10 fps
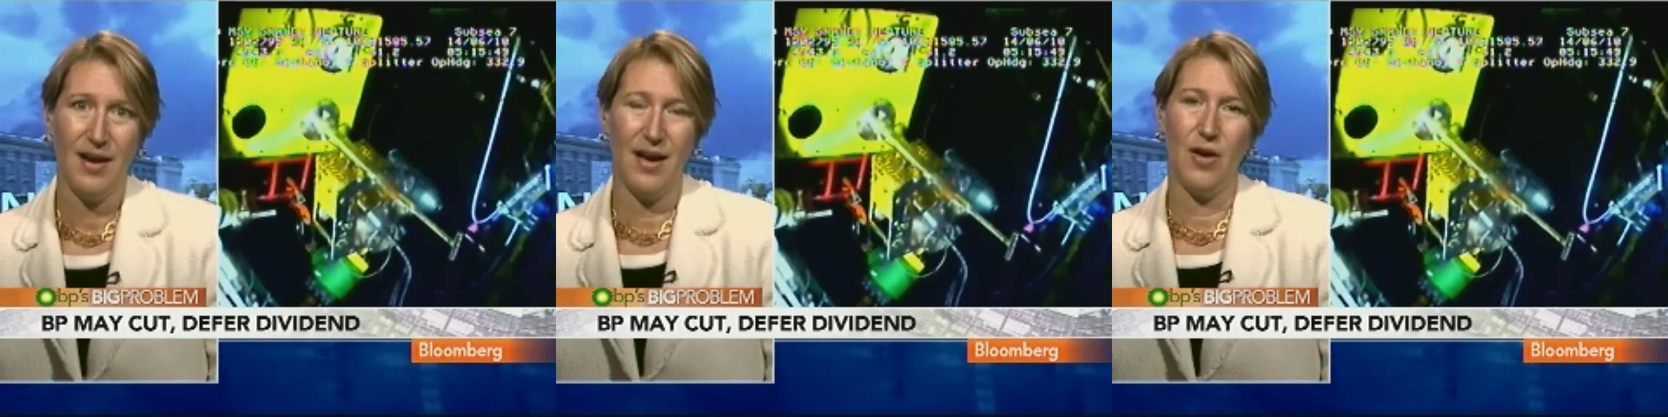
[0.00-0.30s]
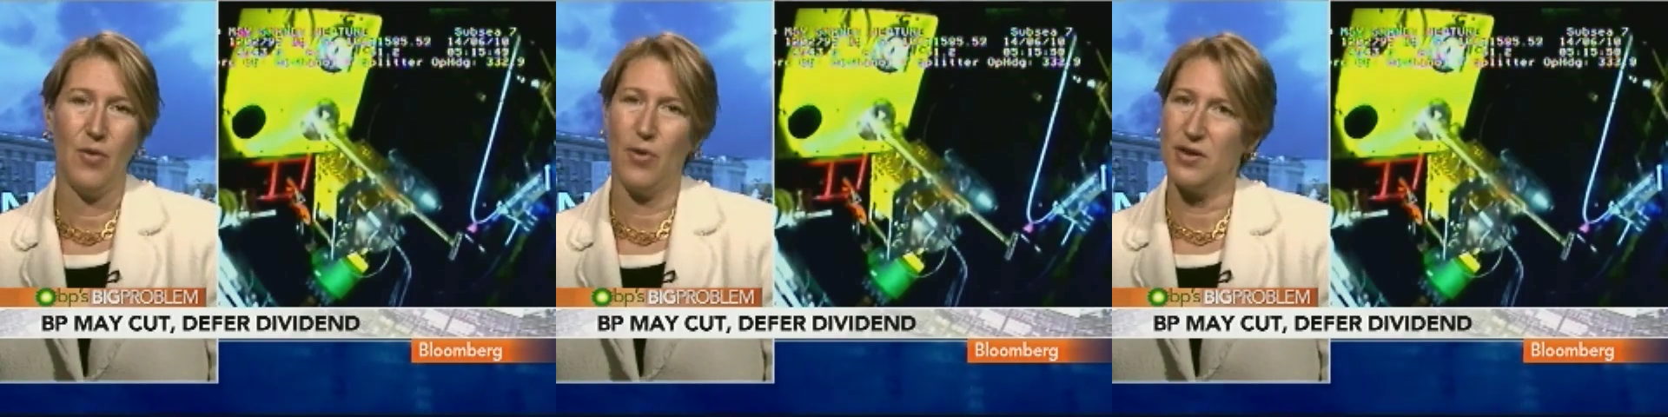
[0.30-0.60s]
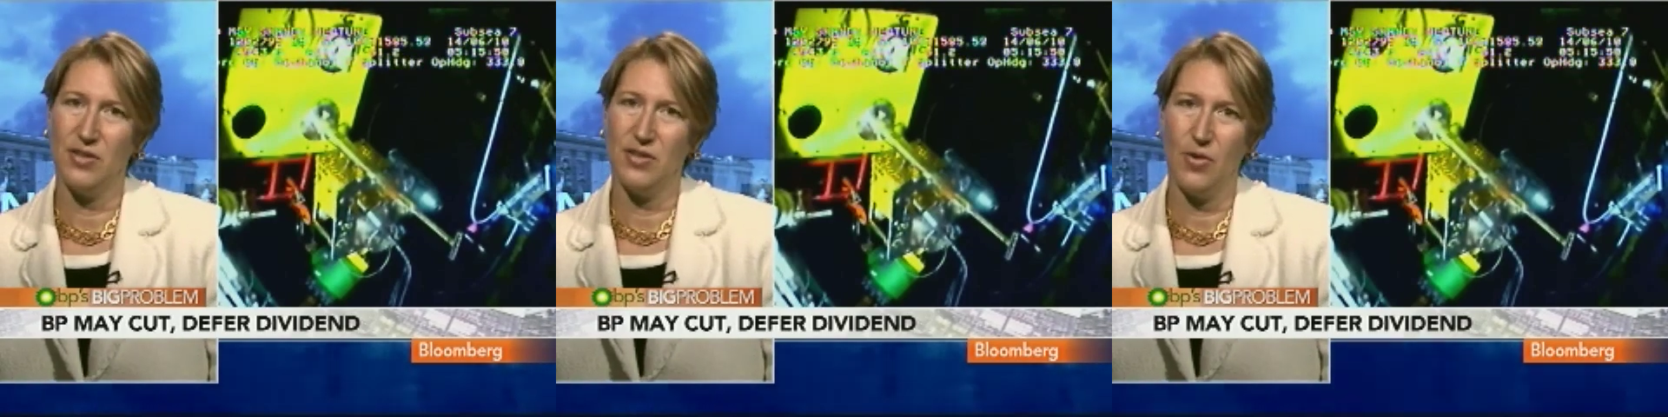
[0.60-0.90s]
Uh,
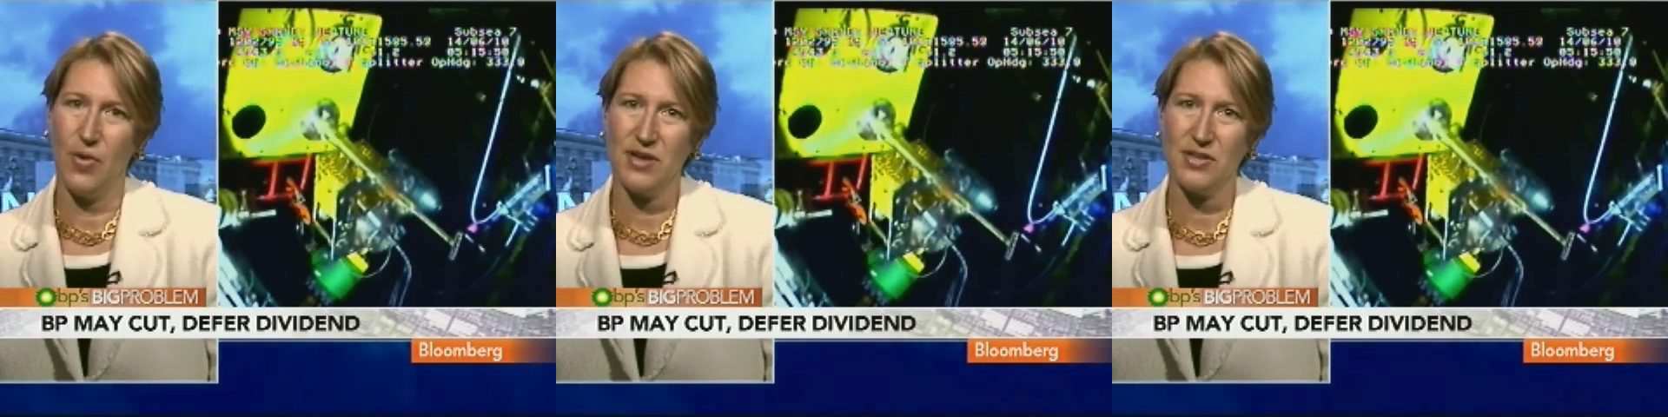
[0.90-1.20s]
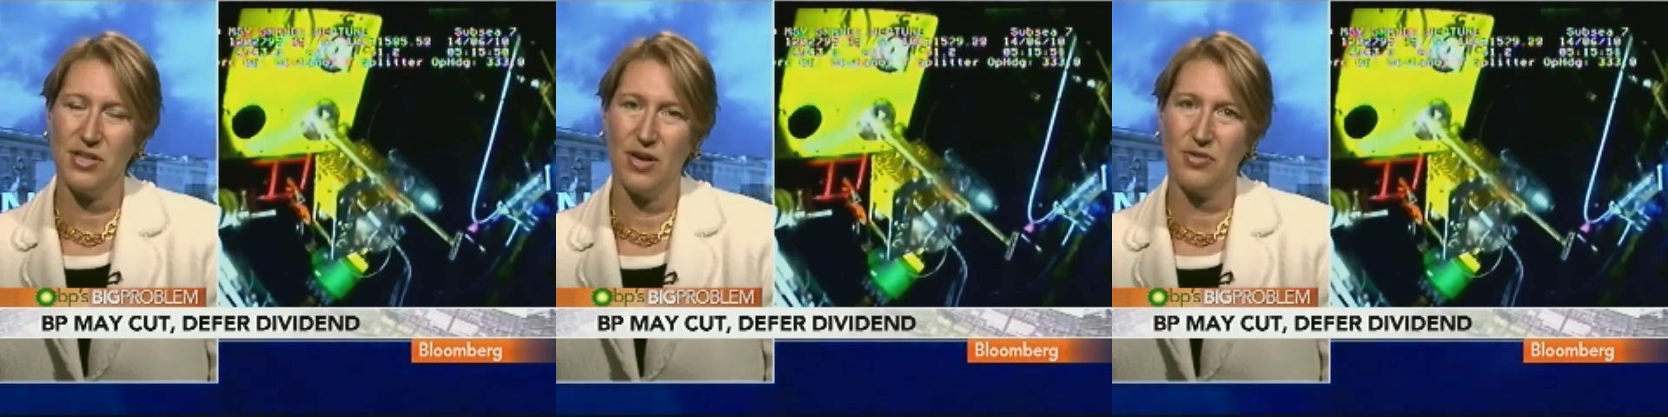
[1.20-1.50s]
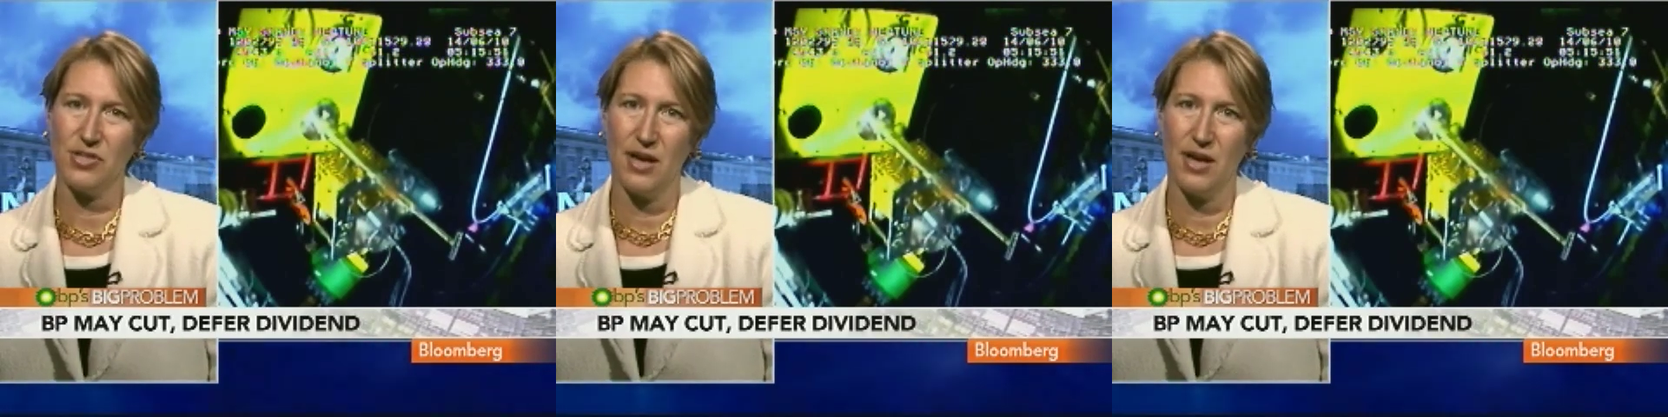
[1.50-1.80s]
whereas in the U.S., you
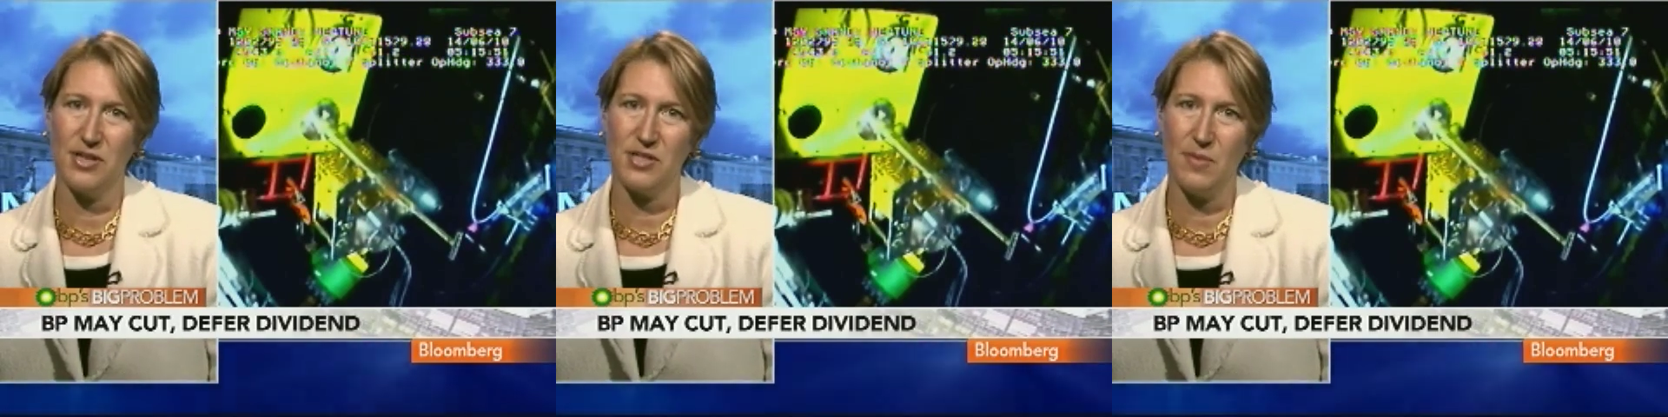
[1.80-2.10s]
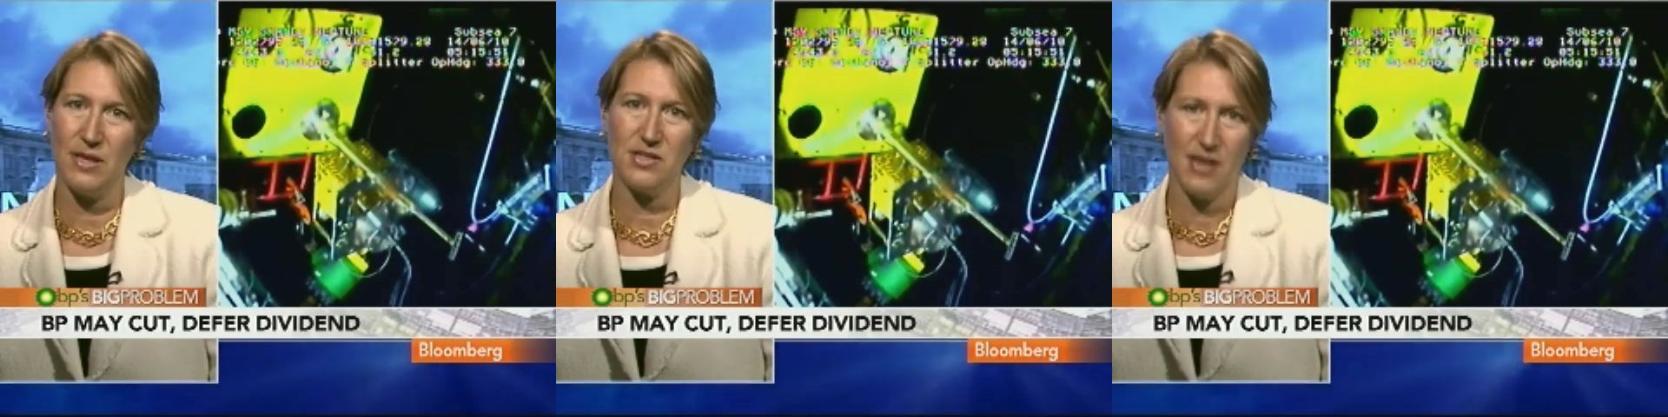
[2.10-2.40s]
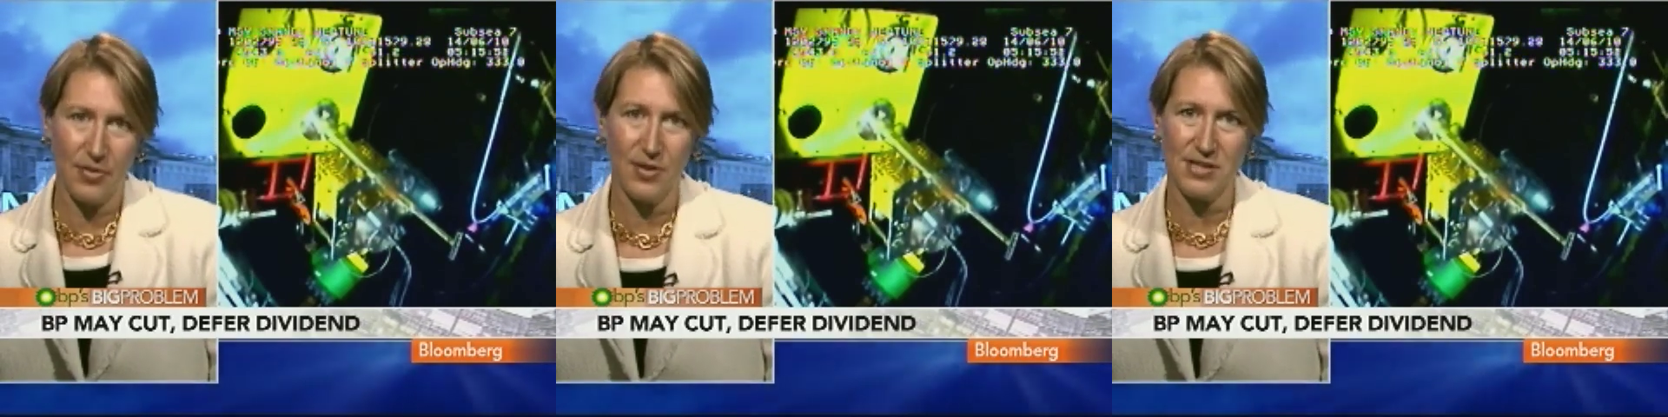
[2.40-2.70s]
know, silence means
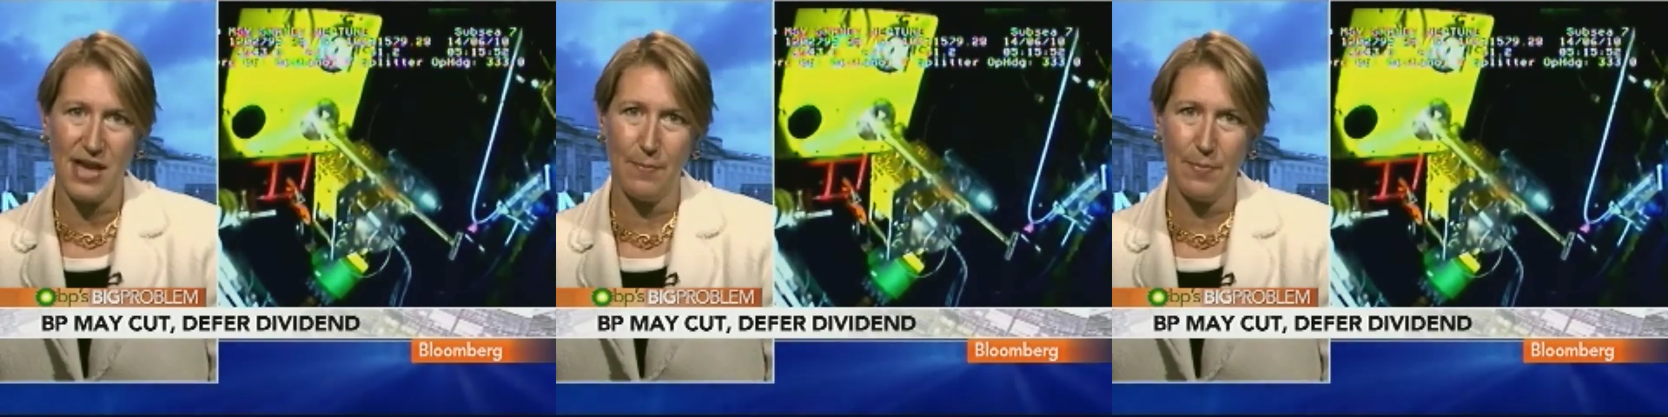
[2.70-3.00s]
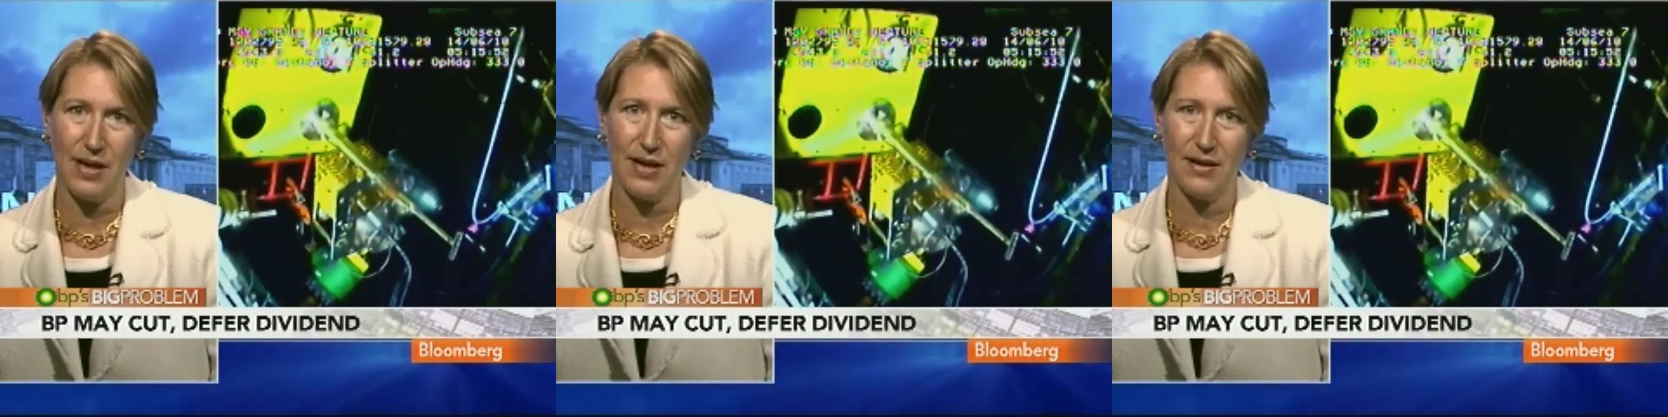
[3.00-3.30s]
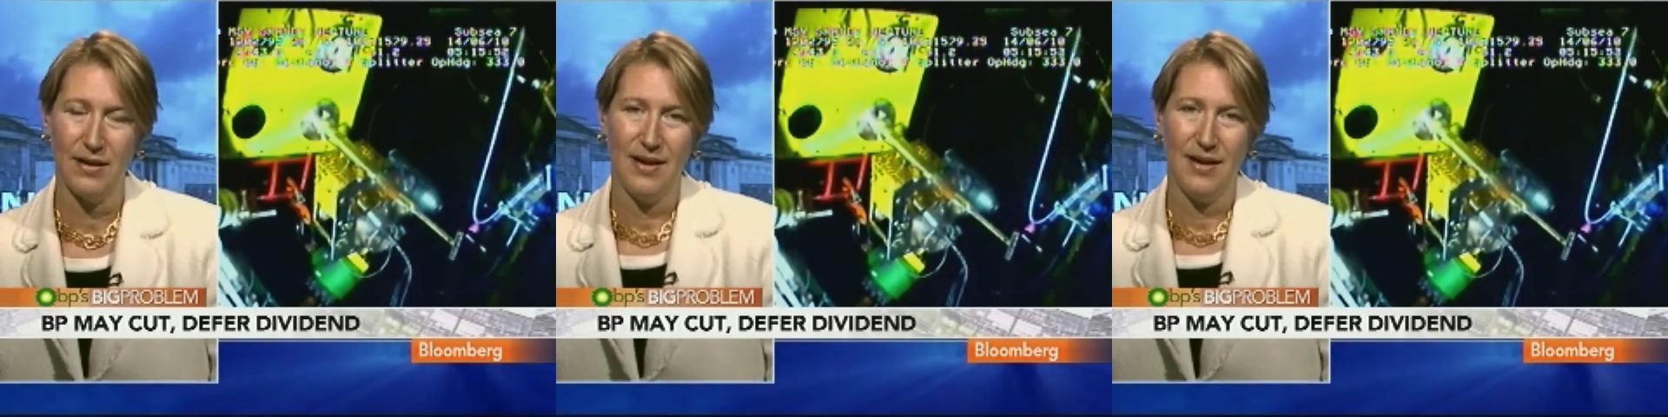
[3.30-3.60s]
nothing's happening.